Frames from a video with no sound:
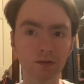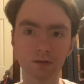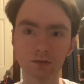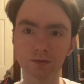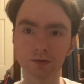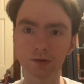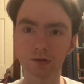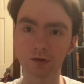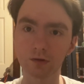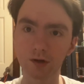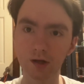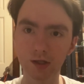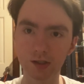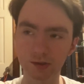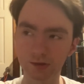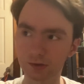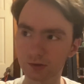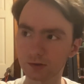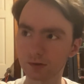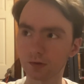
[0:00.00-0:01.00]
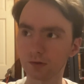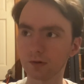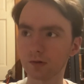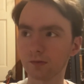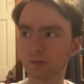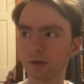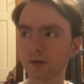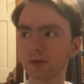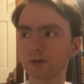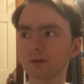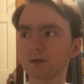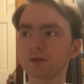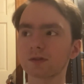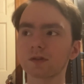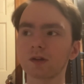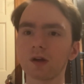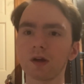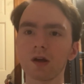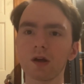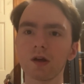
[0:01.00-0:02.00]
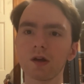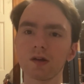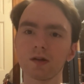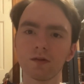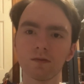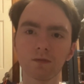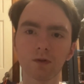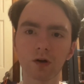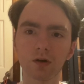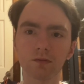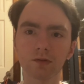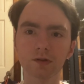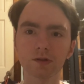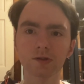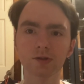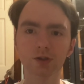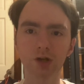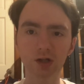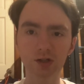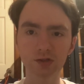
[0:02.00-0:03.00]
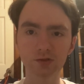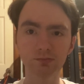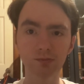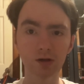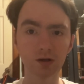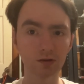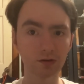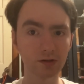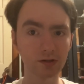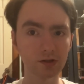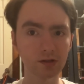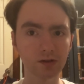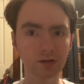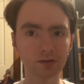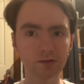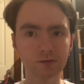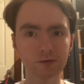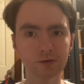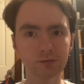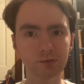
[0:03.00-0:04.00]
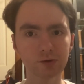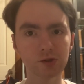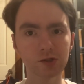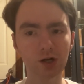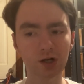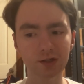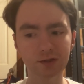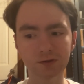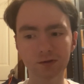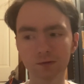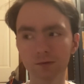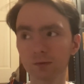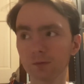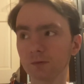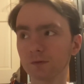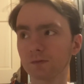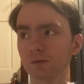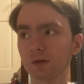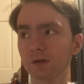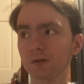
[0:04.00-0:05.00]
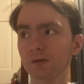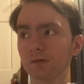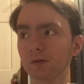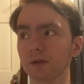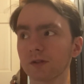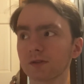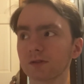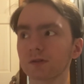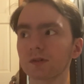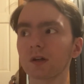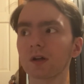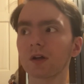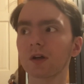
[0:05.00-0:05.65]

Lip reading: There was a crash to start the race involving Josh Berry, Jimmy Johnson, who was running the race,